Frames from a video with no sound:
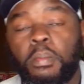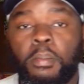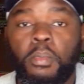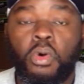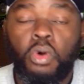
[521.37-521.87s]

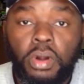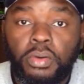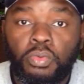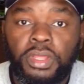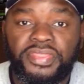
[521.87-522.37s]
more
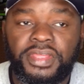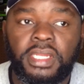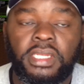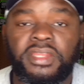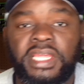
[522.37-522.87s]
with it
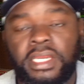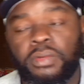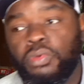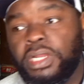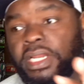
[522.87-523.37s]
than
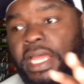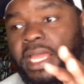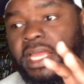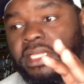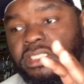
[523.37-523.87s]
with
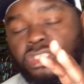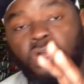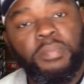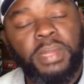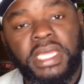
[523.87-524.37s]
a
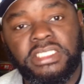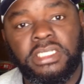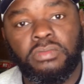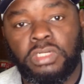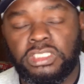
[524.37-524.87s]
soft
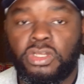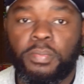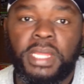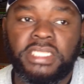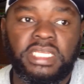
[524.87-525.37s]
plastic. But the soft
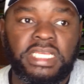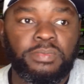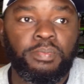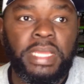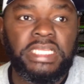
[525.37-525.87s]
plastic is
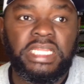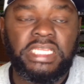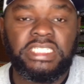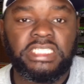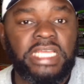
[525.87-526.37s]
mainly
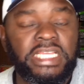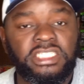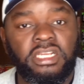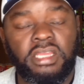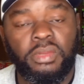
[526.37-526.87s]
just a
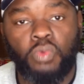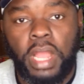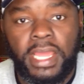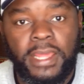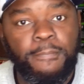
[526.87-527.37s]
chuck and
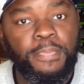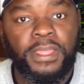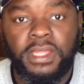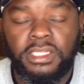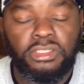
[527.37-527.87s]
wind.
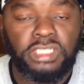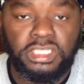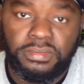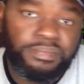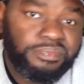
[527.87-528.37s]
You
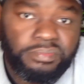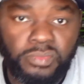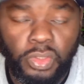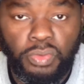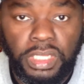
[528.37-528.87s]
just
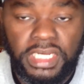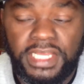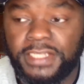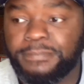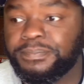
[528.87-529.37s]
reel it
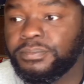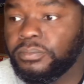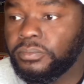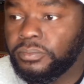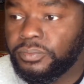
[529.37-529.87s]
in.
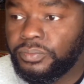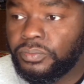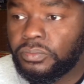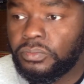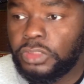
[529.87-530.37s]

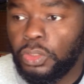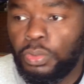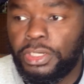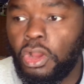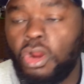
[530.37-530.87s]

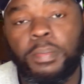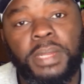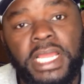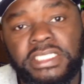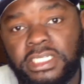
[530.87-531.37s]
With the hard
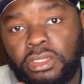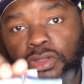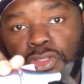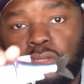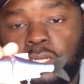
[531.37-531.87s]
plastic though,
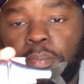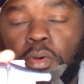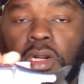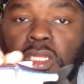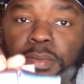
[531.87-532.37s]
you can
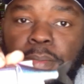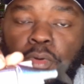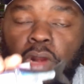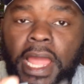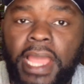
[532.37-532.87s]
impart a little bit
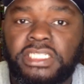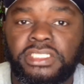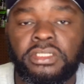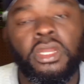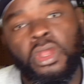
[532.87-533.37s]
more
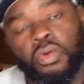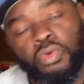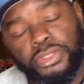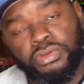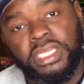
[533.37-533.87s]
action where
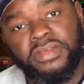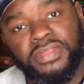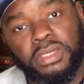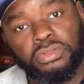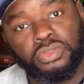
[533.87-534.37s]
you give
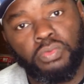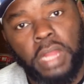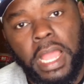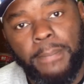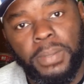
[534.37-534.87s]
those
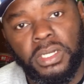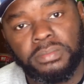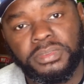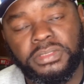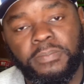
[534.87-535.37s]
rod
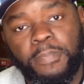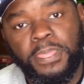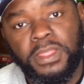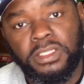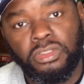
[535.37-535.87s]
bumps,
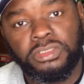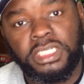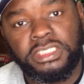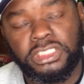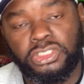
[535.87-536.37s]
you know what I'm
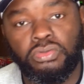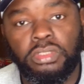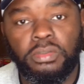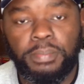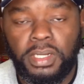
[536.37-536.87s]
saying, just 2
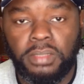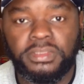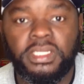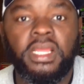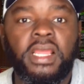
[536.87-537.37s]
little bumps,
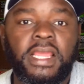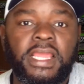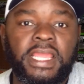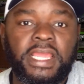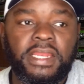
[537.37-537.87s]

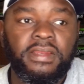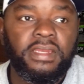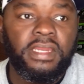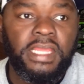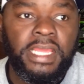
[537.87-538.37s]
and
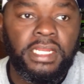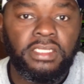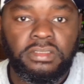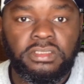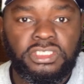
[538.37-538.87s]
it'll
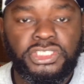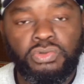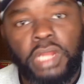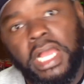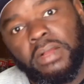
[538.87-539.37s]
shoot
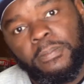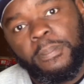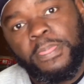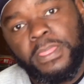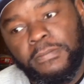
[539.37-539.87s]
out
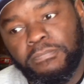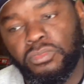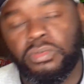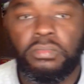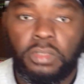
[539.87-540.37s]

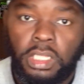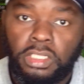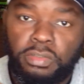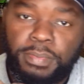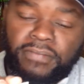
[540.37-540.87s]
a
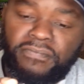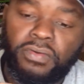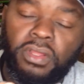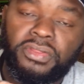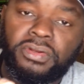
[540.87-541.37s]
little bit
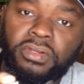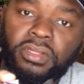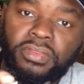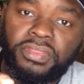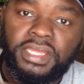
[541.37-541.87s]
further
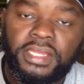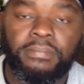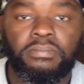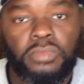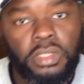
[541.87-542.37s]
than
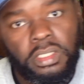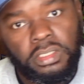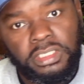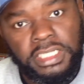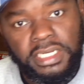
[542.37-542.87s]

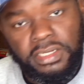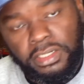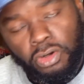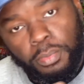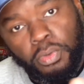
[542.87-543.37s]
the
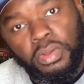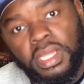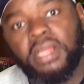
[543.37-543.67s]
normal